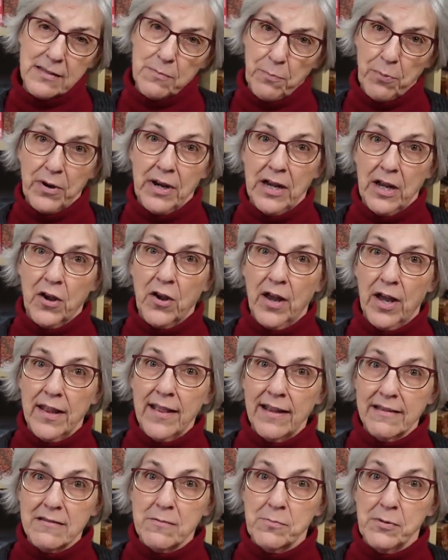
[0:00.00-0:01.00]
pretty good.
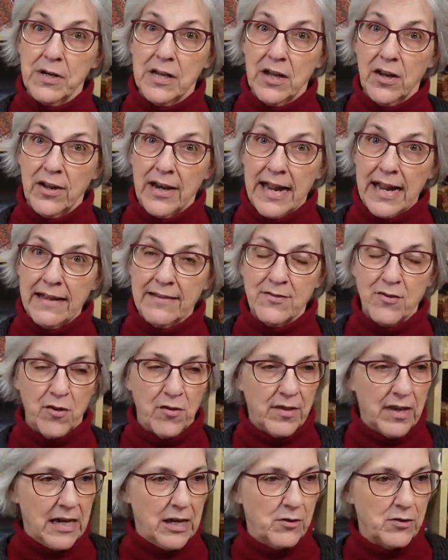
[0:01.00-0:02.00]
That's a pretty good answer.
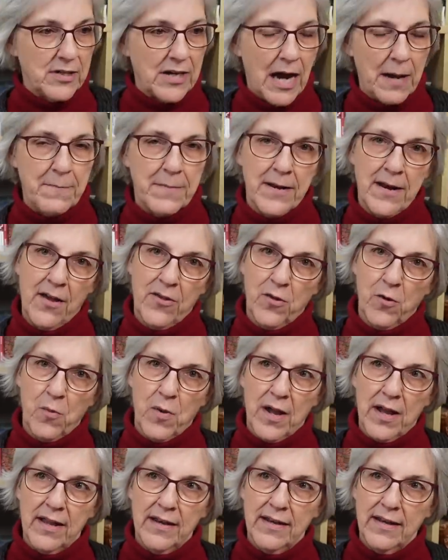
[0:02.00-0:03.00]
And then he would type another
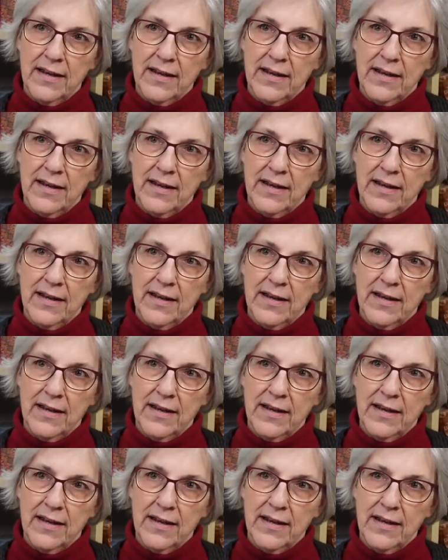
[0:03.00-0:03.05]
one,